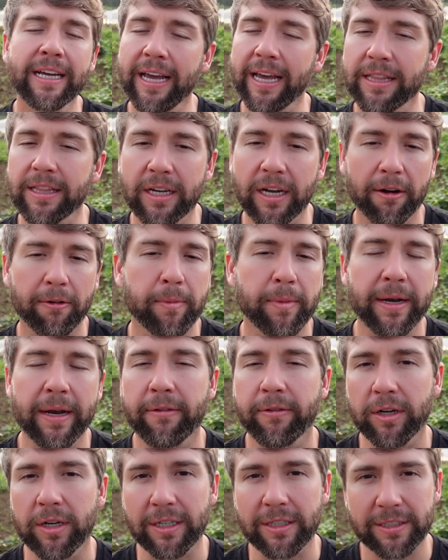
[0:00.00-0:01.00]
and the government
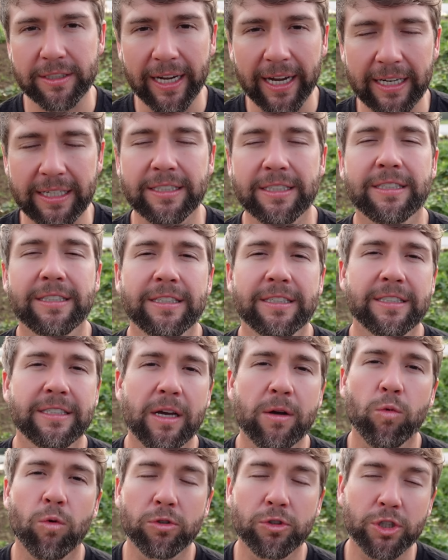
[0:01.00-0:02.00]
never cuts taxes because
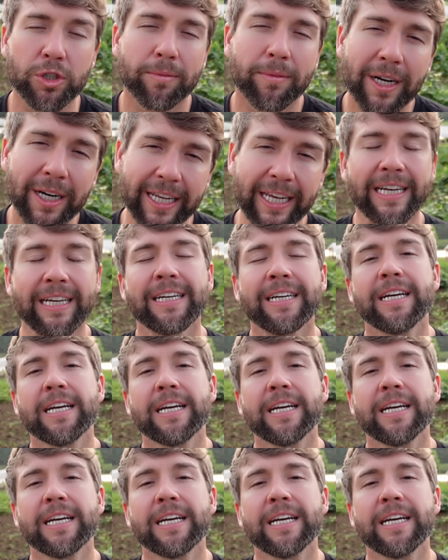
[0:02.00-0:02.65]
they want your money.